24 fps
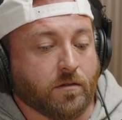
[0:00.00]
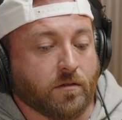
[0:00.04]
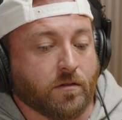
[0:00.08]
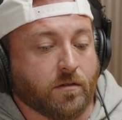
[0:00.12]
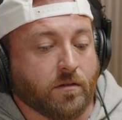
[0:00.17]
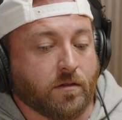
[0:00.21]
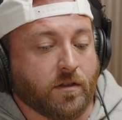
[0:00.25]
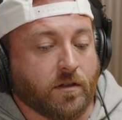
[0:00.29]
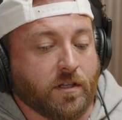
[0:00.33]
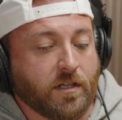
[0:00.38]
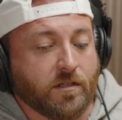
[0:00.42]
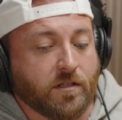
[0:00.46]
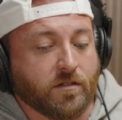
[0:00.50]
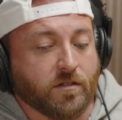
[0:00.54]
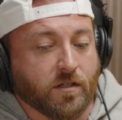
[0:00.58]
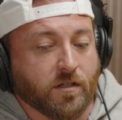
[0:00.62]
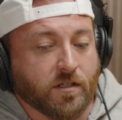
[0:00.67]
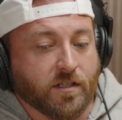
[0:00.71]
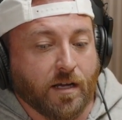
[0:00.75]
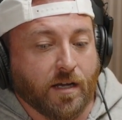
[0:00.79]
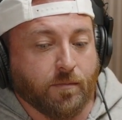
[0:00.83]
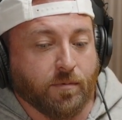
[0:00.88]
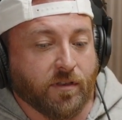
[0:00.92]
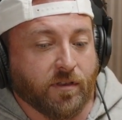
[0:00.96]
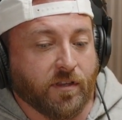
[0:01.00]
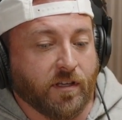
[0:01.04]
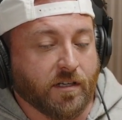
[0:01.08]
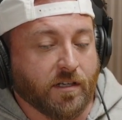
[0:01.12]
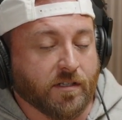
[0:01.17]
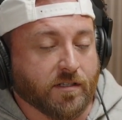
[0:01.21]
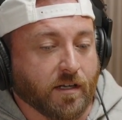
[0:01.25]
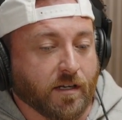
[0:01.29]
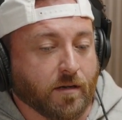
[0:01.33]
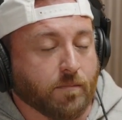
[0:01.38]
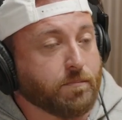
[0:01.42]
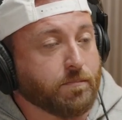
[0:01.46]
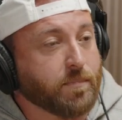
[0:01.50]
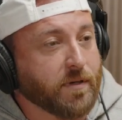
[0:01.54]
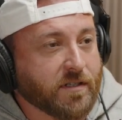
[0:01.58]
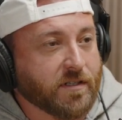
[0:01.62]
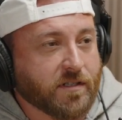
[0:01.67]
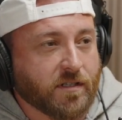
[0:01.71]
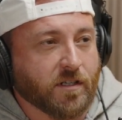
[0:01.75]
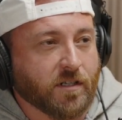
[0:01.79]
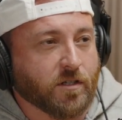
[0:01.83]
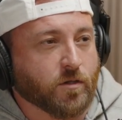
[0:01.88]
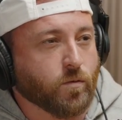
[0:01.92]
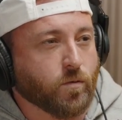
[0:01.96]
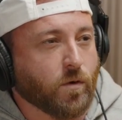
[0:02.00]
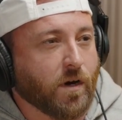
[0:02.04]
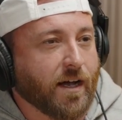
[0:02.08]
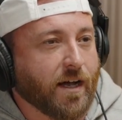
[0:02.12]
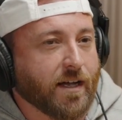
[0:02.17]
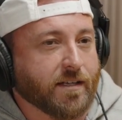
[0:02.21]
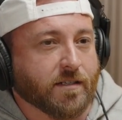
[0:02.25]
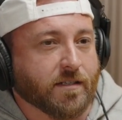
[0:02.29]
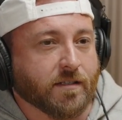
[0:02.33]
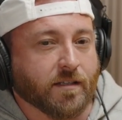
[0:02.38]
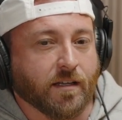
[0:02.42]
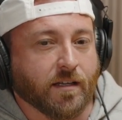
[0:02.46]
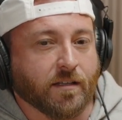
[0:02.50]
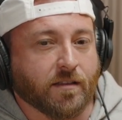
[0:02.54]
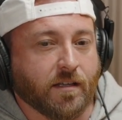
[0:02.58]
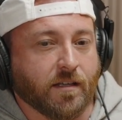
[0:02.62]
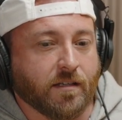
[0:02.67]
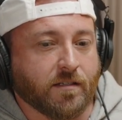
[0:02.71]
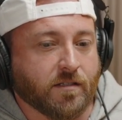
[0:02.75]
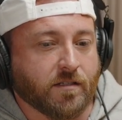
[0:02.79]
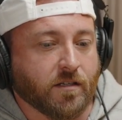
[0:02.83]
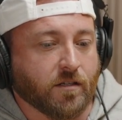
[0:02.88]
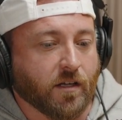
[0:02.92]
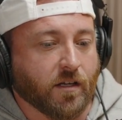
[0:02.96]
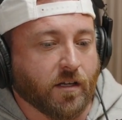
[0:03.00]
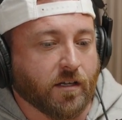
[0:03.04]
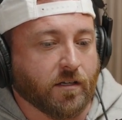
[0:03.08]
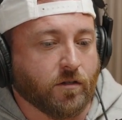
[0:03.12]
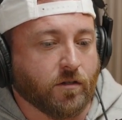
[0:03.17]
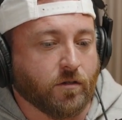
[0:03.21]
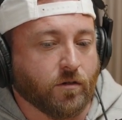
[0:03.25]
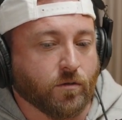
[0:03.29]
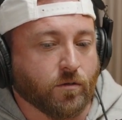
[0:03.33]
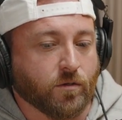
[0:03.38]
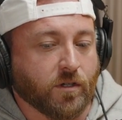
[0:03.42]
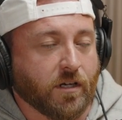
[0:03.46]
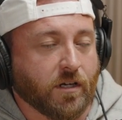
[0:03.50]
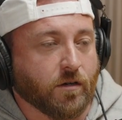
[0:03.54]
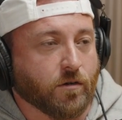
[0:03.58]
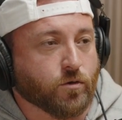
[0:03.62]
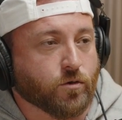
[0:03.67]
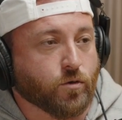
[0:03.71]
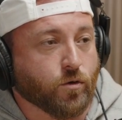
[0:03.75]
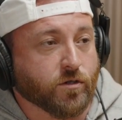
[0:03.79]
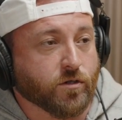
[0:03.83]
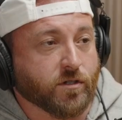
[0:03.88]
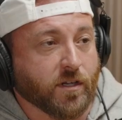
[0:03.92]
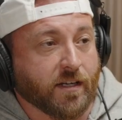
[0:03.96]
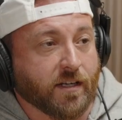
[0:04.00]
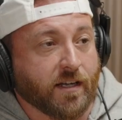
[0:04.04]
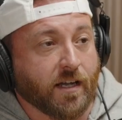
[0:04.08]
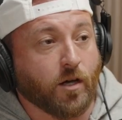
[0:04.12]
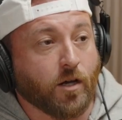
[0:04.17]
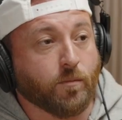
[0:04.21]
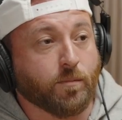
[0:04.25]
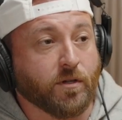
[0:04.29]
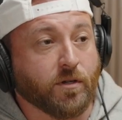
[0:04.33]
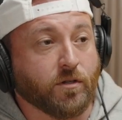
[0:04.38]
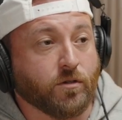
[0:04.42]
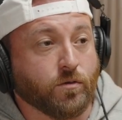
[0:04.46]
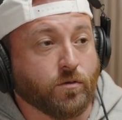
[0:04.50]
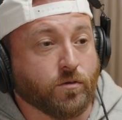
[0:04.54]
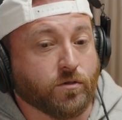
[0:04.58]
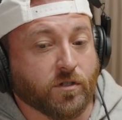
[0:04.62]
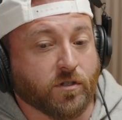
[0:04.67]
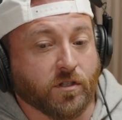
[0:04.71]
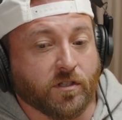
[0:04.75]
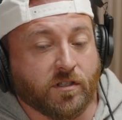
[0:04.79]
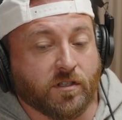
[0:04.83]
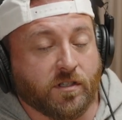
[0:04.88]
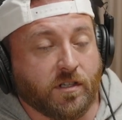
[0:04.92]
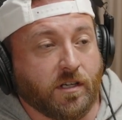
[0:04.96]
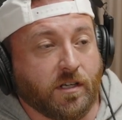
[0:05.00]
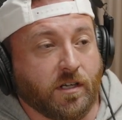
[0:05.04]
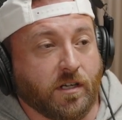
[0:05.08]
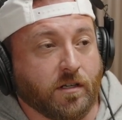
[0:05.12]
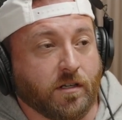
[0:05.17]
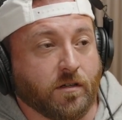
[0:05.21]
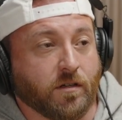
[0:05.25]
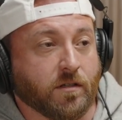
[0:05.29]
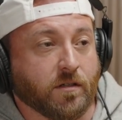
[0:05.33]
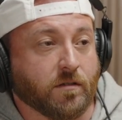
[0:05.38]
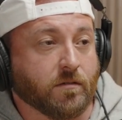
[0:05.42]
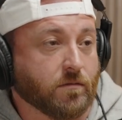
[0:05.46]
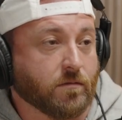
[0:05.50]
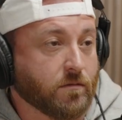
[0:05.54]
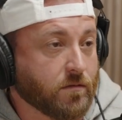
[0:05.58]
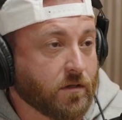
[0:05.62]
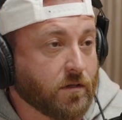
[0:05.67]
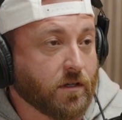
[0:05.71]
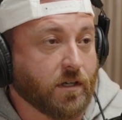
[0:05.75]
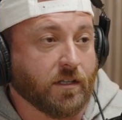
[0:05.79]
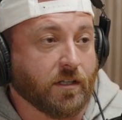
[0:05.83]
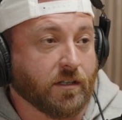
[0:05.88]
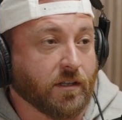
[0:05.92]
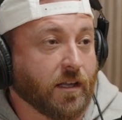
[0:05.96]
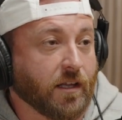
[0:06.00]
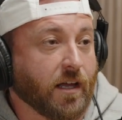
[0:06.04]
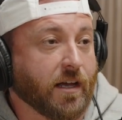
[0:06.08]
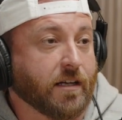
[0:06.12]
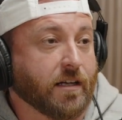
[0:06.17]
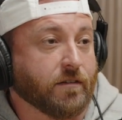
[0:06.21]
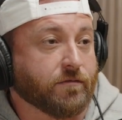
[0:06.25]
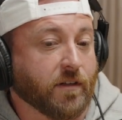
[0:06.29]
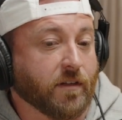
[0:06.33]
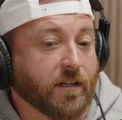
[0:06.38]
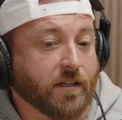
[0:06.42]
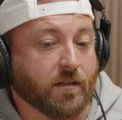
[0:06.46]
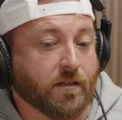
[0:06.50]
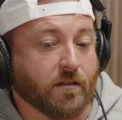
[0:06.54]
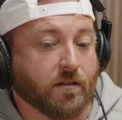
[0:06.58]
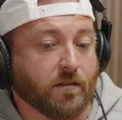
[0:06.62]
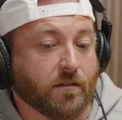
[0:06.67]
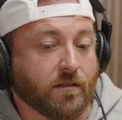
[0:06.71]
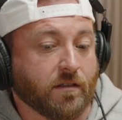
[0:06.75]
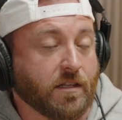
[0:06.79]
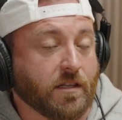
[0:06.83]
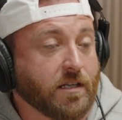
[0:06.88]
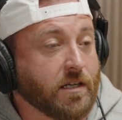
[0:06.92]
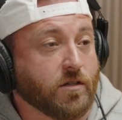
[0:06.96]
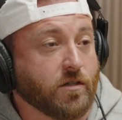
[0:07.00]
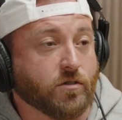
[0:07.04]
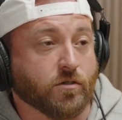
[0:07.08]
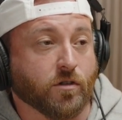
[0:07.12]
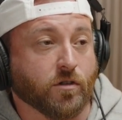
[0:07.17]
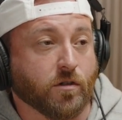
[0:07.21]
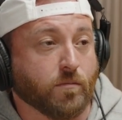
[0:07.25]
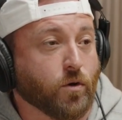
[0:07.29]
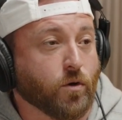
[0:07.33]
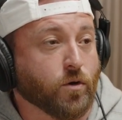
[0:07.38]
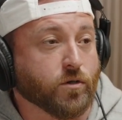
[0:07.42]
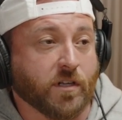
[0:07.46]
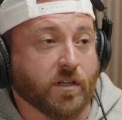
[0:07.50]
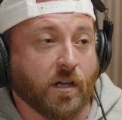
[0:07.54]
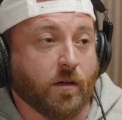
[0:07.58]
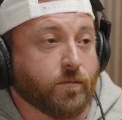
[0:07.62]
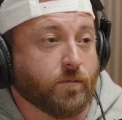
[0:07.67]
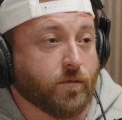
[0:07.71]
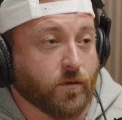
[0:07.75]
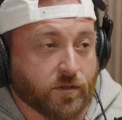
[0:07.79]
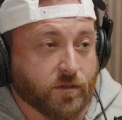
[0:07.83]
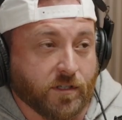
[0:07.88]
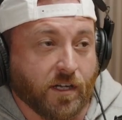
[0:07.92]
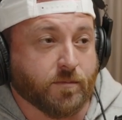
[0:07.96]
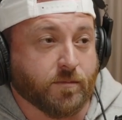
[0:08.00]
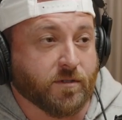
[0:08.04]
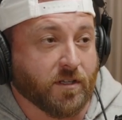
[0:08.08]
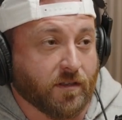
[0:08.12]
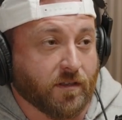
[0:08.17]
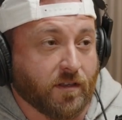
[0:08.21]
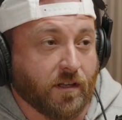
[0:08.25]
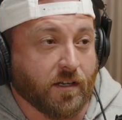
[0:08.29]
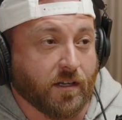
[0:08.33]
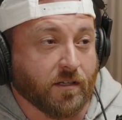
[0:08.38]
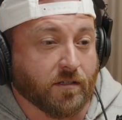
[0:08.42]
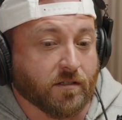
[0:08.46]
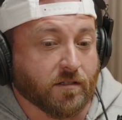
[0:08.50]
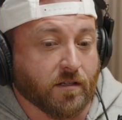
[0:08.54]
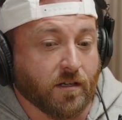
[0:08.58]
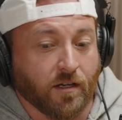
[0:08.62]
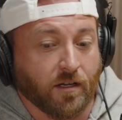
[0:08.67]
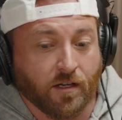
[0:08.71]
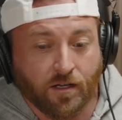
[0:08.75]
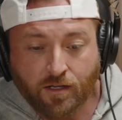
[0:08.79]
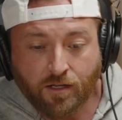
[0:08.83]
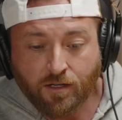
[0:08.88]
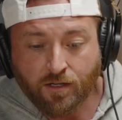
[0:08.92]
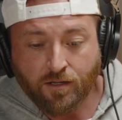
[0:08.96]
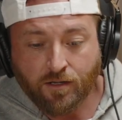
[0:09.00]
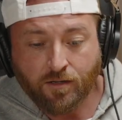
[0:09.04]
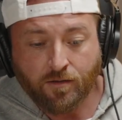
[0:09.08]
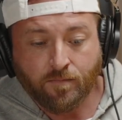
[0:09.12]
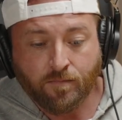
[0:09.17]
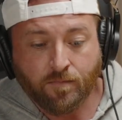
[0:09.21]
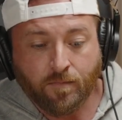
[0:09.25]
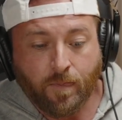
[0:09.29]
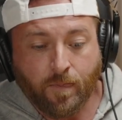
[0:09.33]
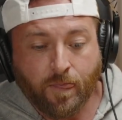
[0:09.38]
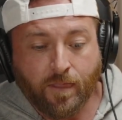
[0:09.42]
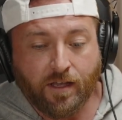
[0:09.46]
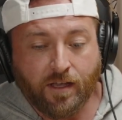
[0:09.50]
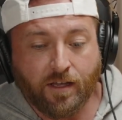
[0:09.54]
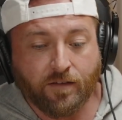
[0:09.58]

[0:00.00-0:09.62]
these are the type of things like business wise and like things that like, gearing towards like helping you succeed in life. Like these are the most helpful types of things. If